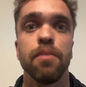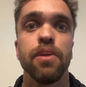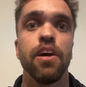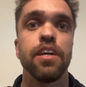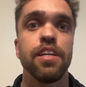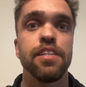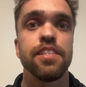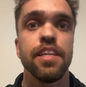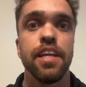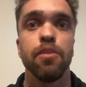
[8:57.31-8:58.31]
I'm not going to
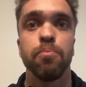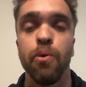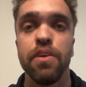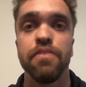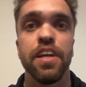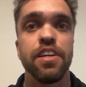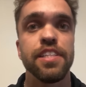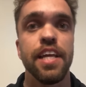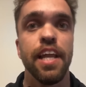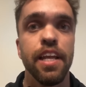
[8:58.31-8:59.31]
sit here and point
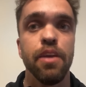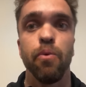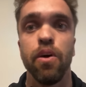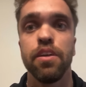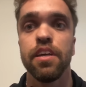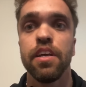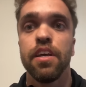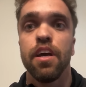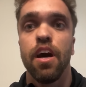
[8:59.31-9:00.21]
fingers at any one